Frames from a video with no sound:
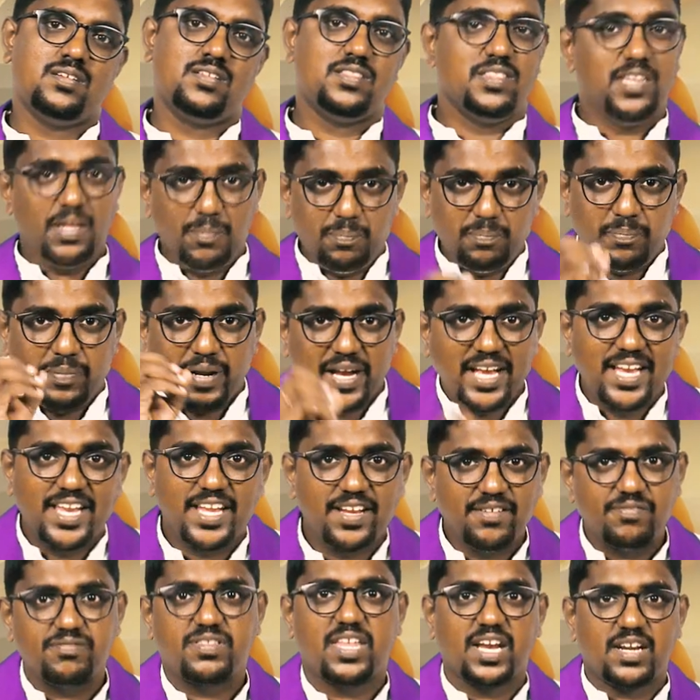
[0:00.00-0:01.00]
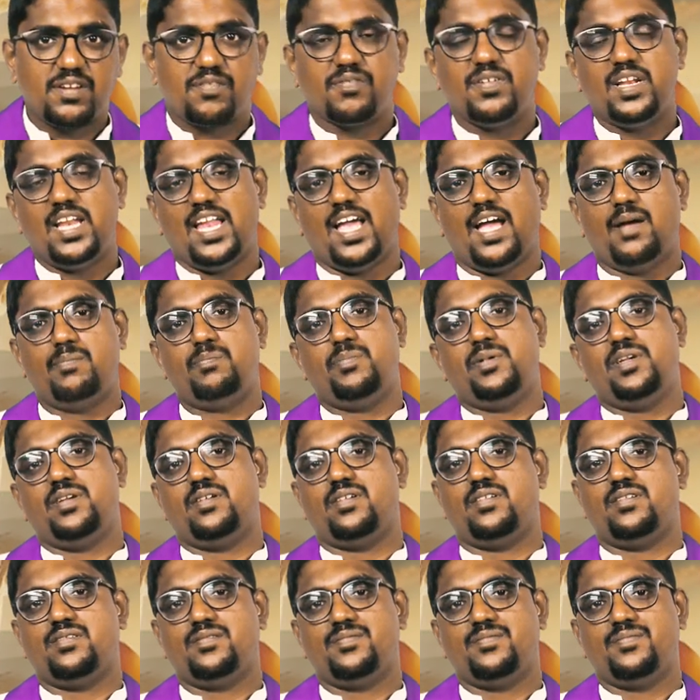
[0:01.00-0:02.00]
They believed that will
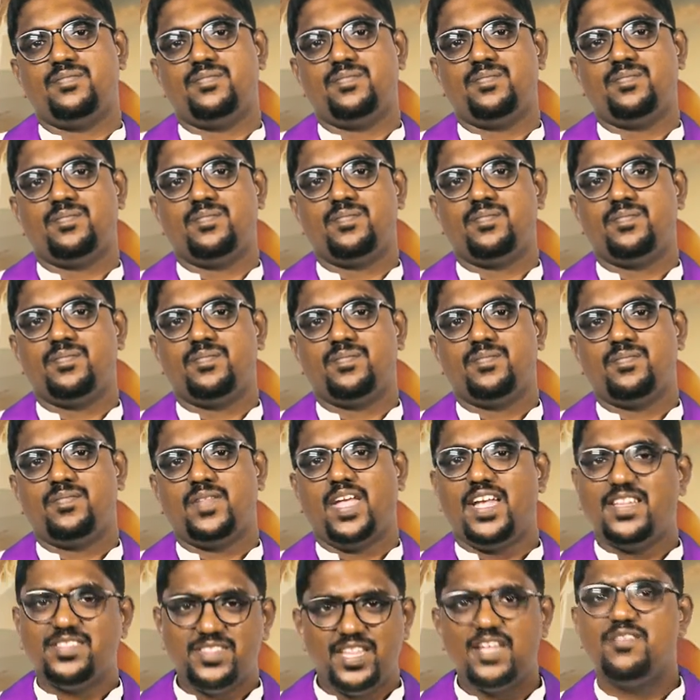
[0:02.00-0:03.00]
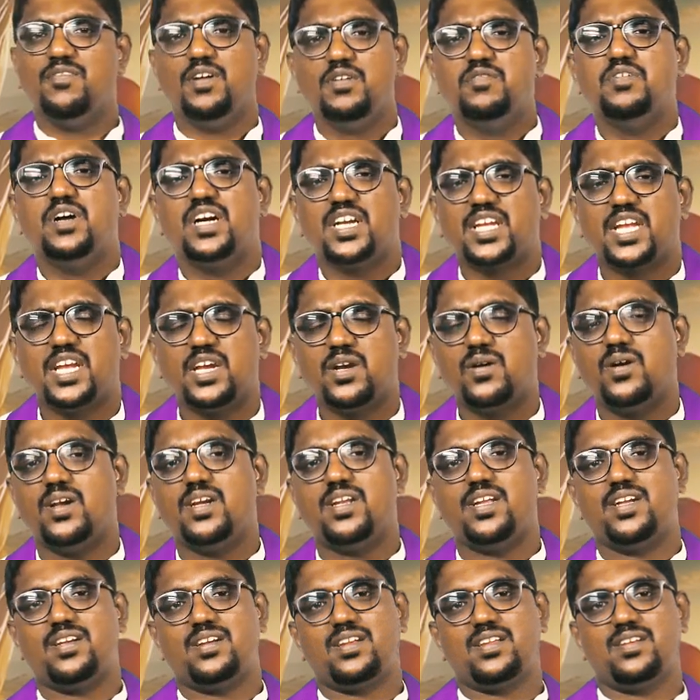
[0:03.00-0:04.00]
happen. And they were working
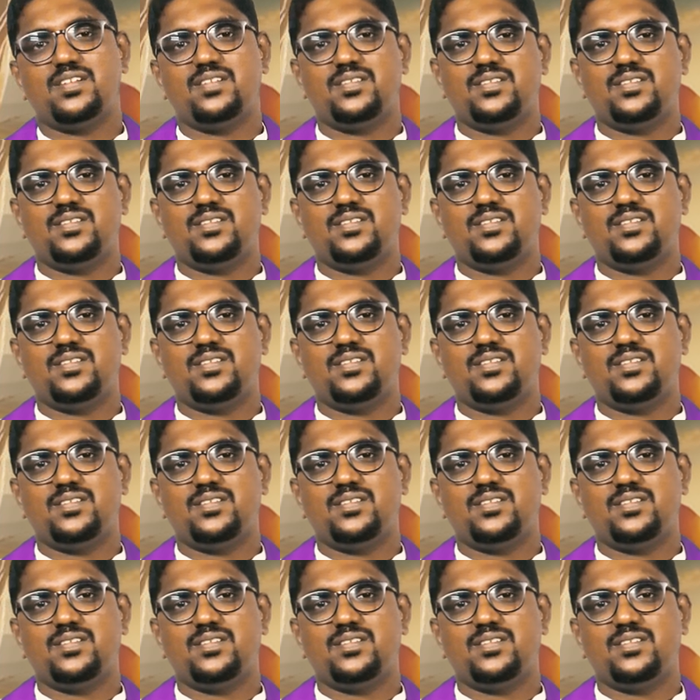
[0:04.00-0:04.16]
on it.